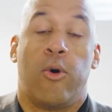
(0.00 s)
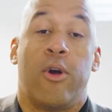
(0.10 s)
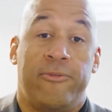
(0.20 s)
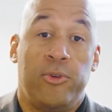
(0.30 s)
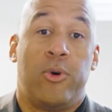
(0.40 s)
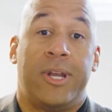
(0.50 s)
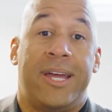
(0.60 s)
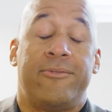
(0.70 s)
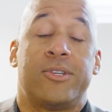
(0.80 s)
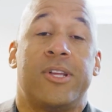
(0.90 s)
or if you want to
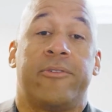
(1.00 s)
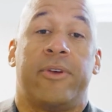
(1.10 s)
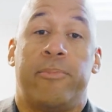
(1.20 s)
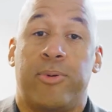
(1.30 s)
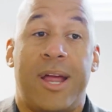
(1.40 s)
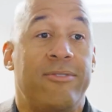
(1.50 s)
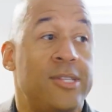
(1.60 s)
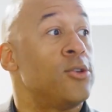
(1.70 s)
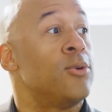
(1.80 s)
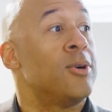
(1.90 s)
have yourself a private
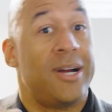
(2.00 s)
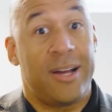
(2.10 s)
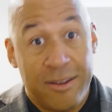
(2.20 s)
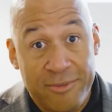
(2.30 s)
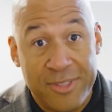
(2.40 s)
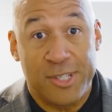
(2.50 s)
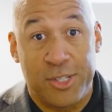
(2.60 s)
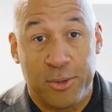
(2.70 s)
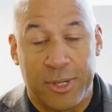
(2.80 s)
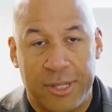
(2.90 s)
tour of this
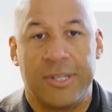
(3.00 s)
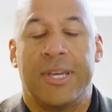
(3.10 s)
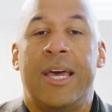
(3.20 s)
unit,